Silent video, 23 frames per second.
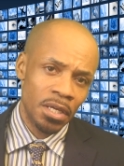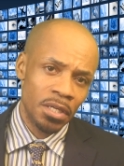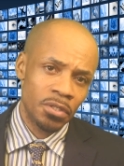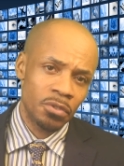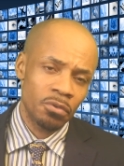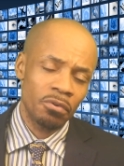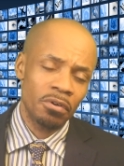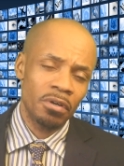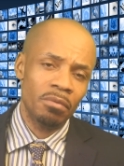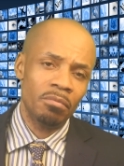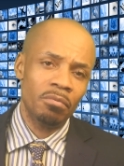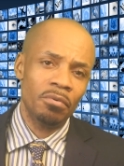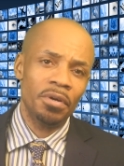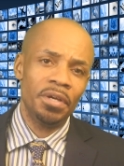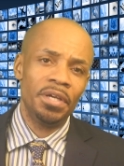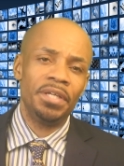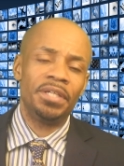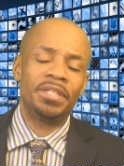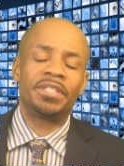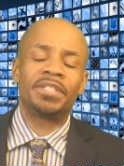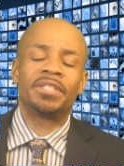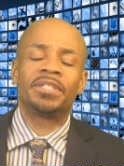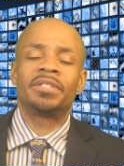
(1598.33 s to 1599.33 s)
them
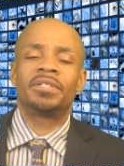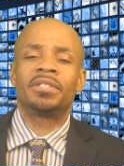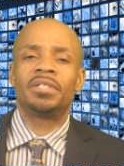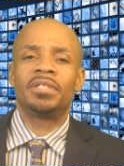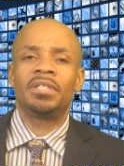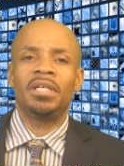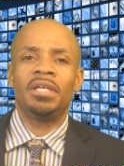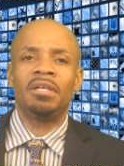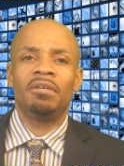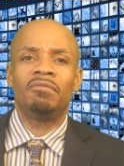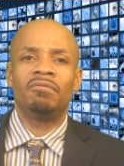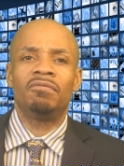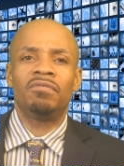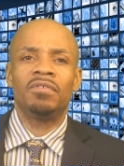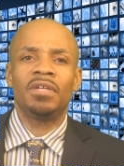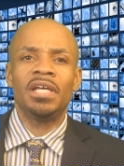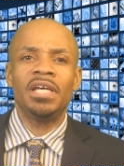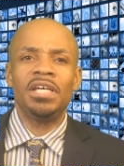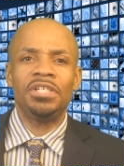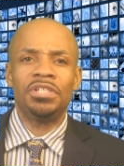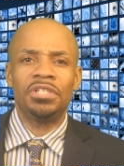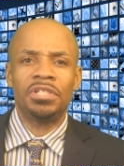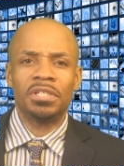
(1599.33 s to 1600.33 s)
right.
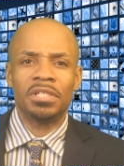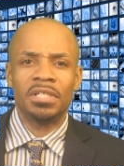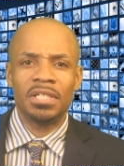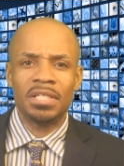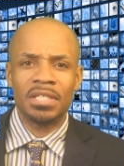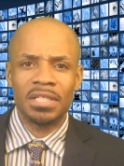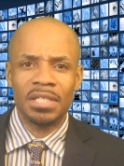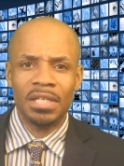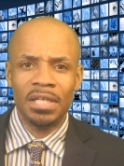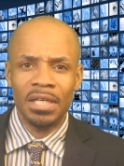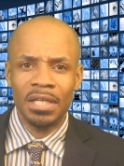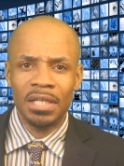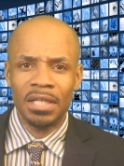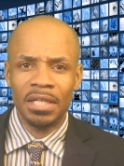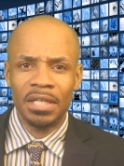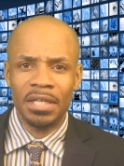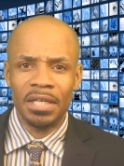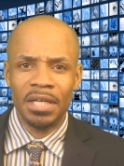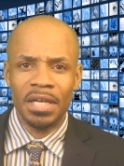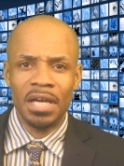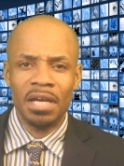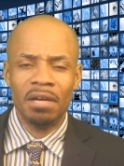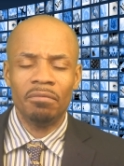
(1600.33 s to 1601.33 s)
Inflation is
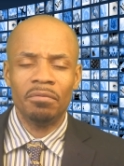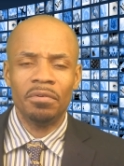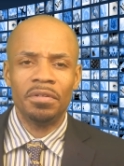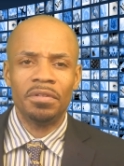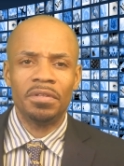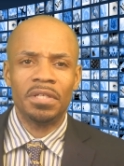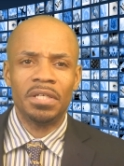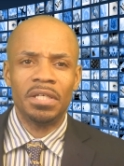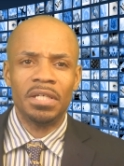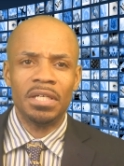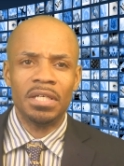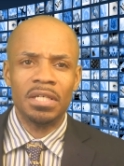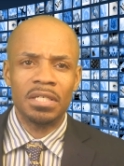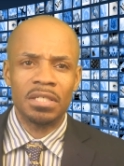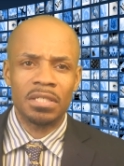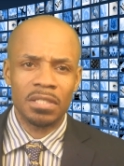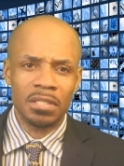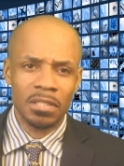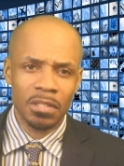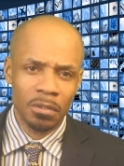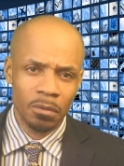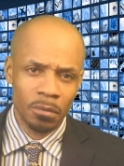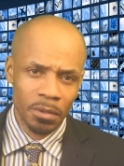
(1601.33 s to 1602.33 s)
killing everything
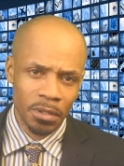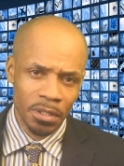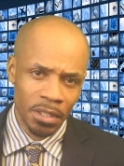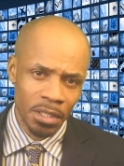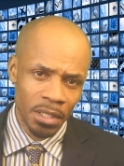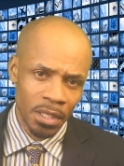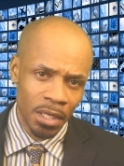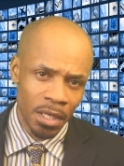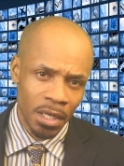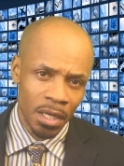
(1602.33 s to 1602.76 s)
slowly.